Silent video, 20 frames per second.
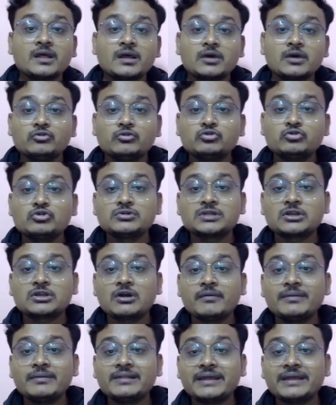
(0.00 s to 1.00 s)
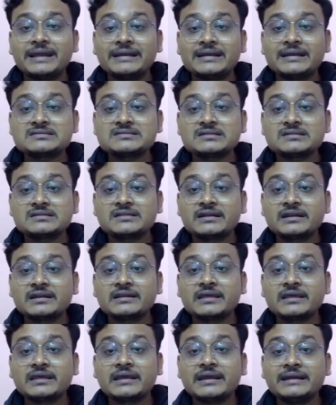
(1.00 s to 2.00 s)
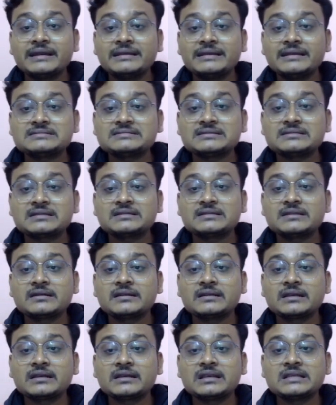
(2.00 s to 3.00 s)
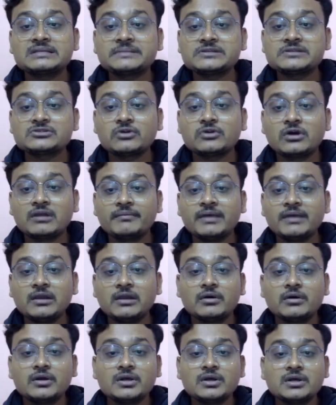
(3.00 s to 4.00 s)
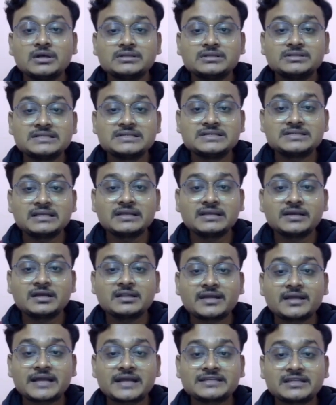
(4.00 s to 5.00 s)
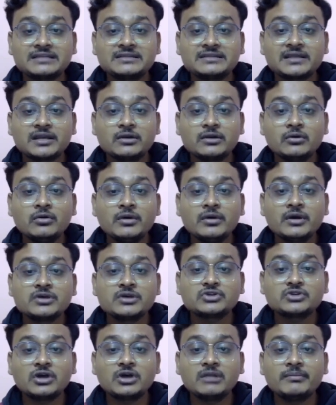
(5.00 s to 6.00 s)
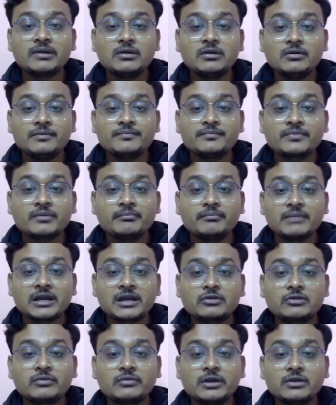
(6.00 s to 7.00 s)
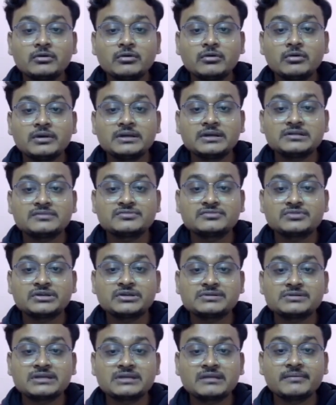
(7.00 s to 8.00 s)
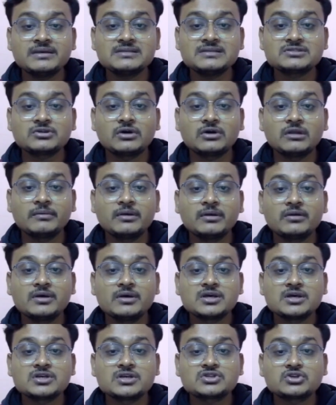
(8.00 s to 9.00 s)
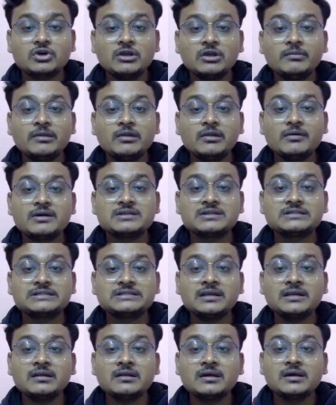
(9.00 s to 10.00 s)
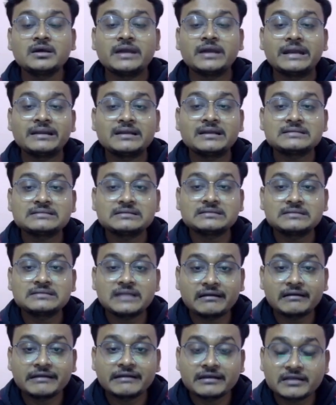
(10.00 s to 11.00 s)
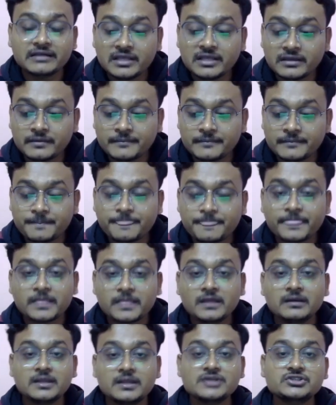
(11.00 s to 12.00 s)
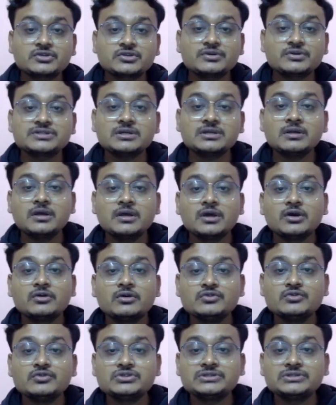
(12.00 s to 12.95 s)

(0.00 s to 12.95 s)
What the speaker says: Who wrote the novel? The Henderson and the Wren King. Henderson and the Wren King by Saul Bellow. J.D. Salinger, The Catcher in the Rye, no. Saul Bellow, Mark Twain, no. Honey James. So it was written by Saul Bellow. Saul Bellow has written Henderson the Wren King. Next question. Whose